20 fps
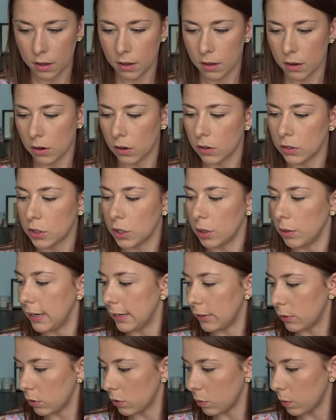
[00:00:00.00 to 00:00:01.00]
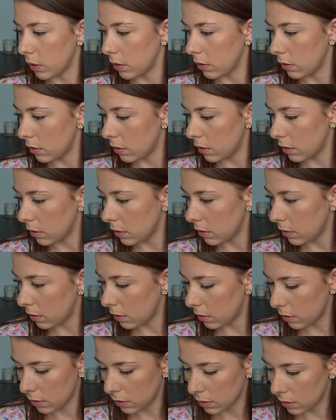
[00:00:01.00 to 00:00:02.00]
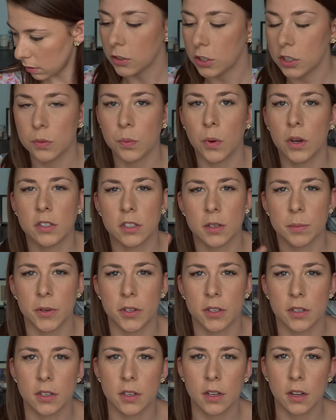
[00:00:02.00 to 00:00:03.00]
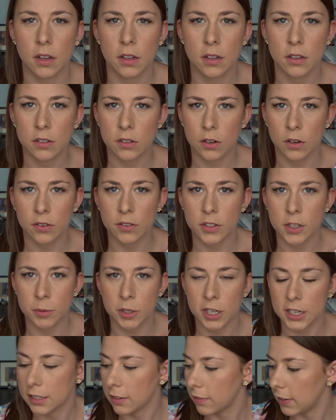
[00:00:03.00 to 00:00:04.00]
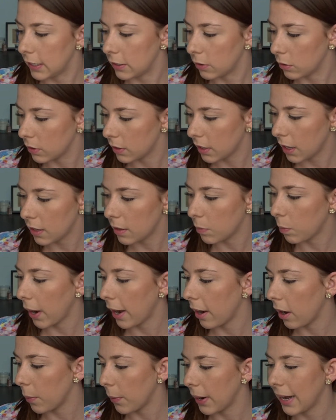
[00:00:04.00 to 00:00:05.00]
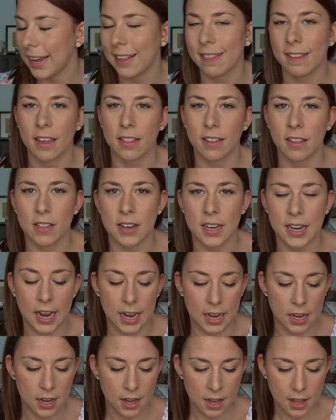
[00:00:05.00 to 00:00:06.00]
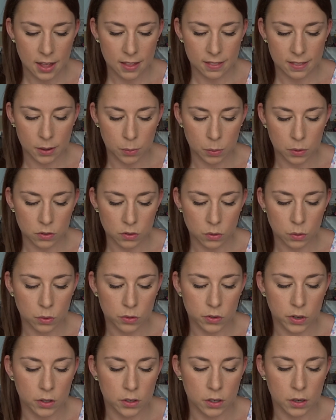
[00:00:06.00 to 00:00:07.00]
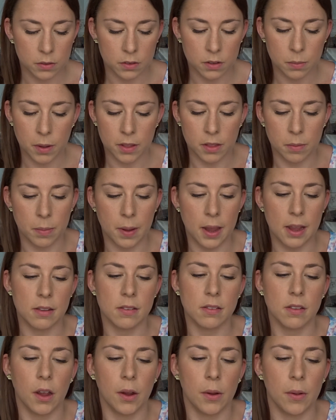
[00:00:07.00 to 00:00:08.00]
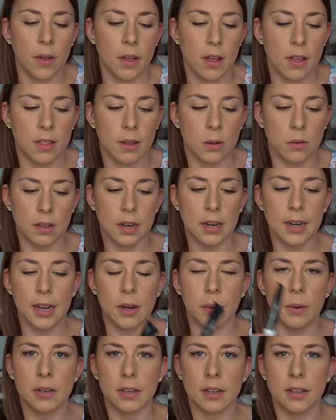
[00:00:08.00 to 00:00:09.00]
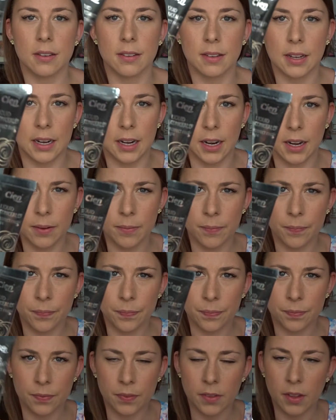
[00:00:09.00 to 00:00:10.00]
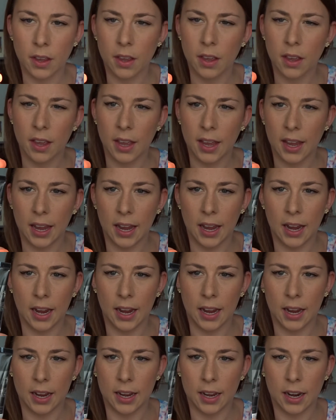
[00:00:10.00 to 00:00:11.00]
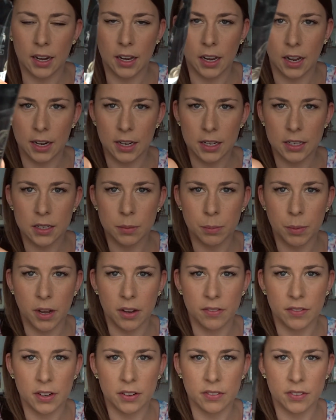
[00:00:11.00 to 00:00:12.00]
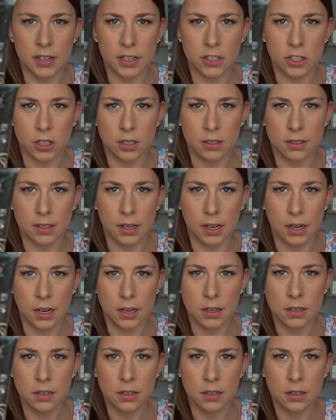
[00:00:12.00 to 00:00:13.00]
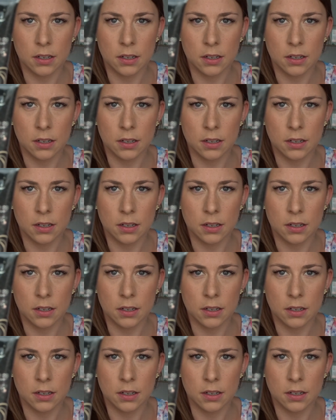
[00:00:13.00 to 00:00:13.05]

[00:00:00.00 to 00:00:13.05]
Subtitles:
I've got 2 Lidls ones. Just whilst I'm on the sort of subject of Lidls, when I went in there the other day, there was also some other bits. So there was a liquid concealer in a light, Perfect Finish concealer.